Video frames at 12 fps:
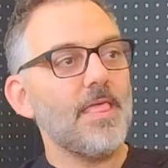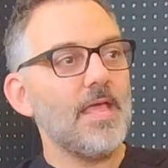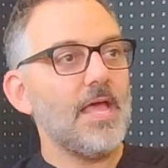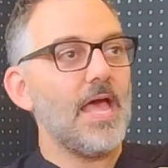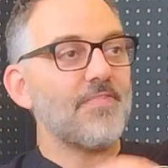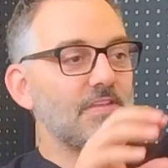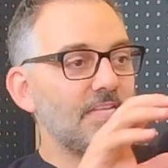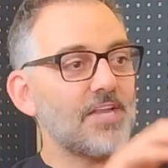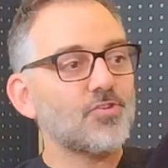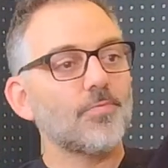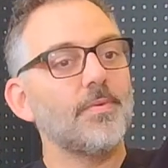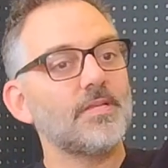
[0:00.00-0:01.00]
at the
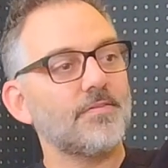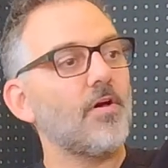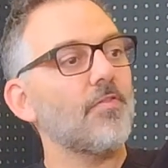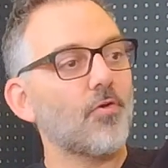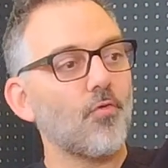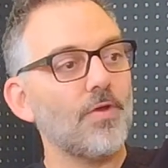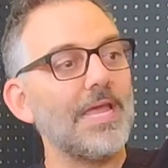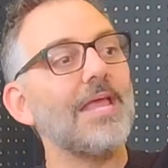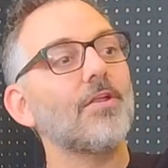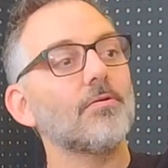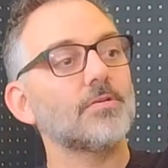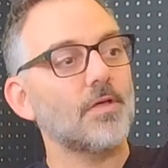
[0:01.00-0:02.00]
detriment of all the
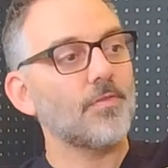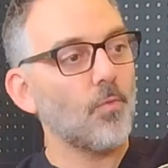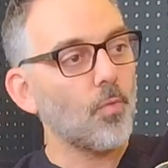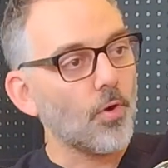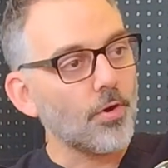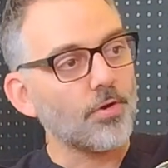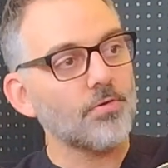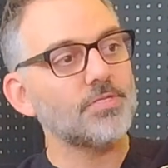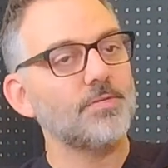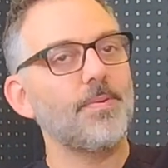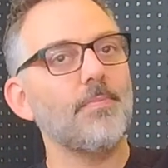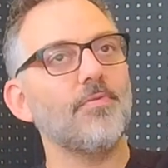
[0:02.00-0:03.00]
creators, all the workers,
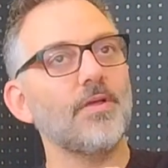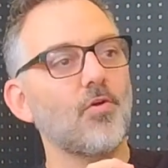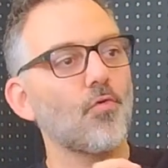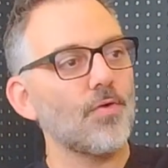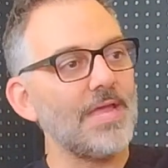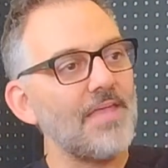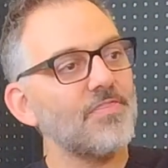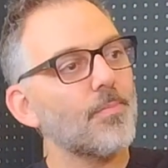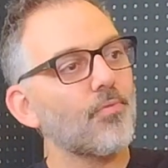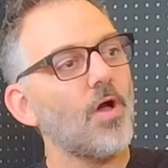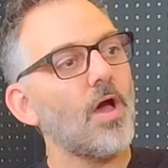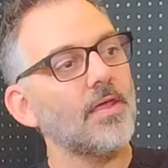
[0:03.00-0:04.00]
the people that create the
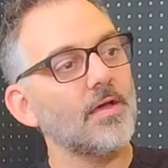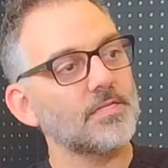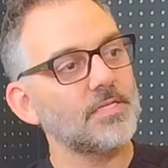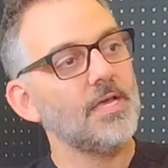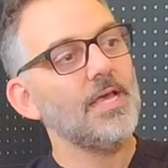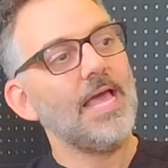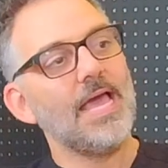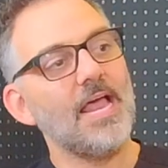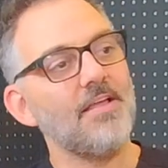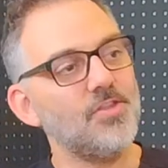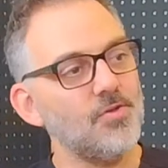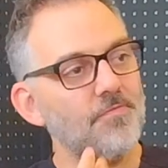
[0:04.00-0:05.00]
product. And
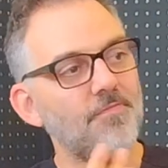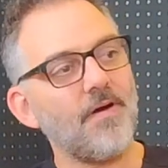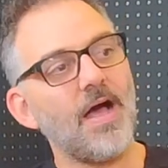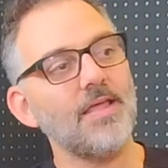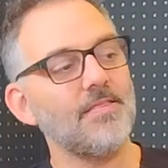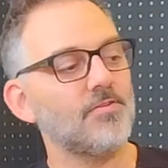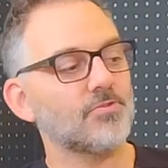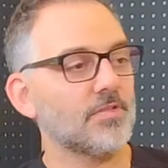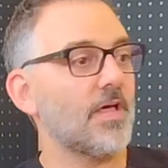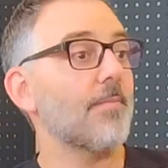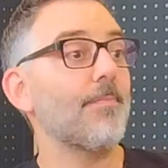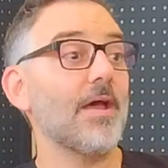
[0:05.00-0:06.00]
I do find that there's a
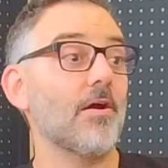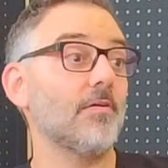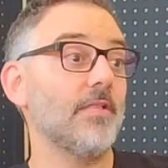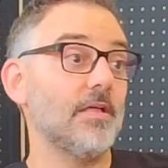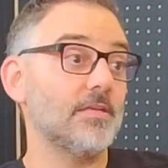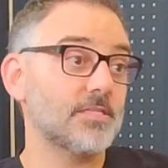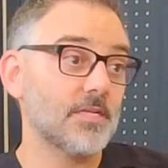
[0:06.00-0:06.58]
lot of parallels